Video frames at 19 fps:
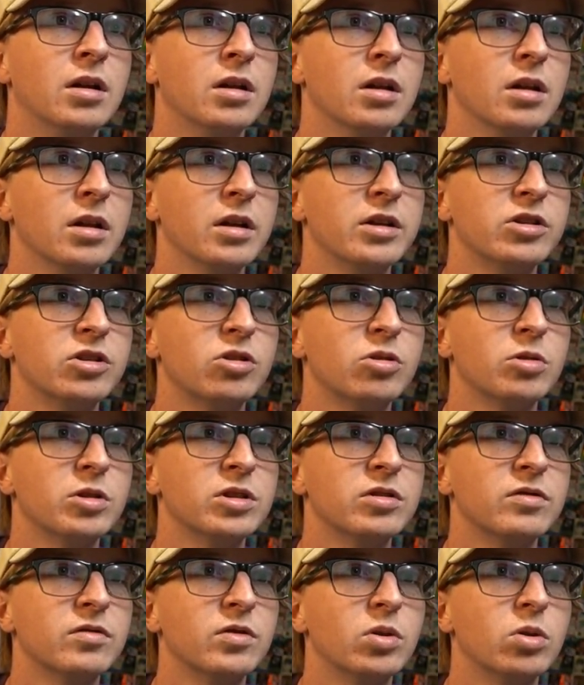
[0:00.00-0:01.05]
I like
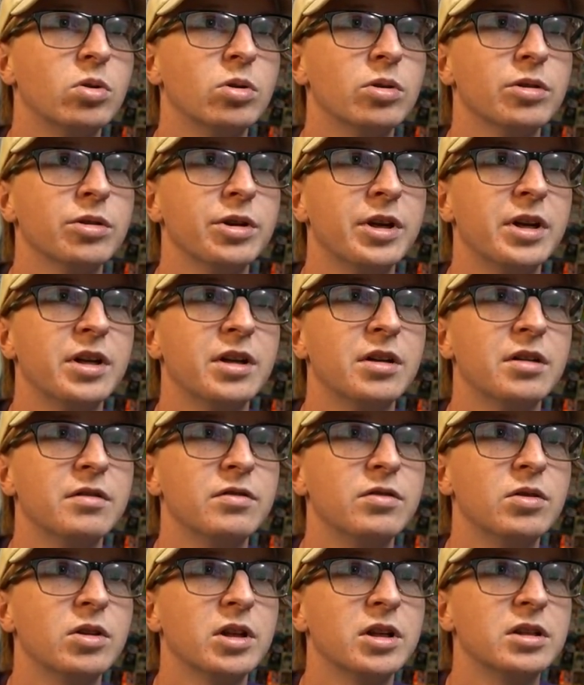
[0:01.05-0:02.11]
stories of old, and
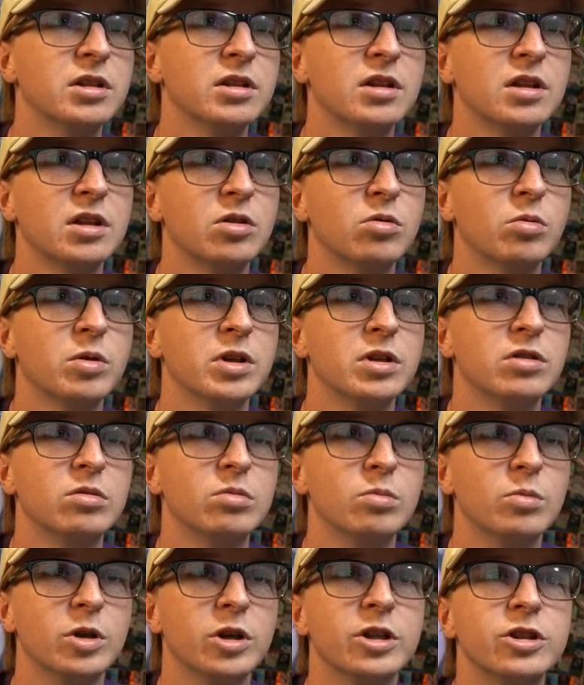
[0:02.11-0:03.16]
if you like to think way too
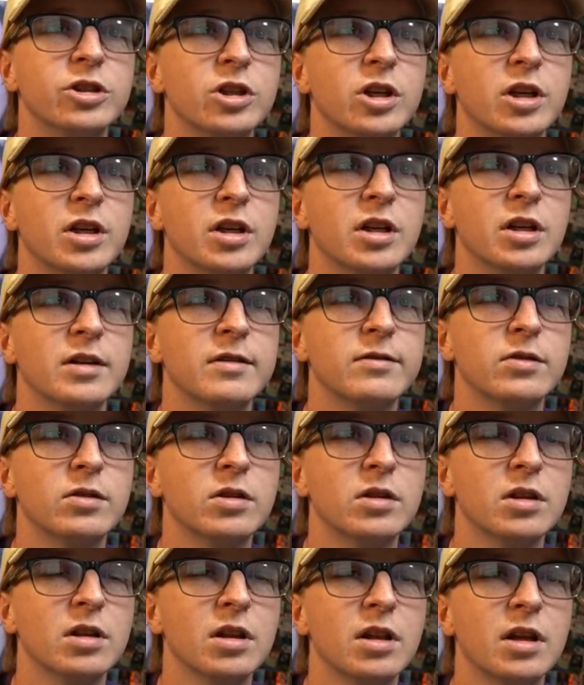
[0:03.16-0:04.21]
much, and for
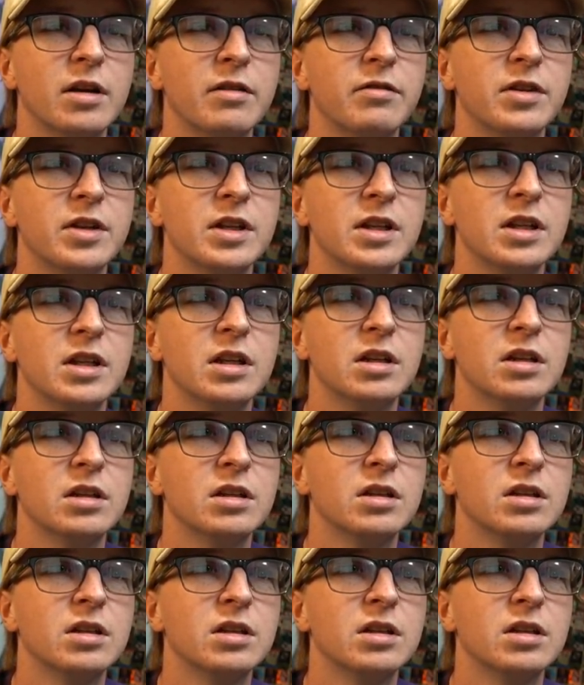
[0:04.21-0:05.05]
levity.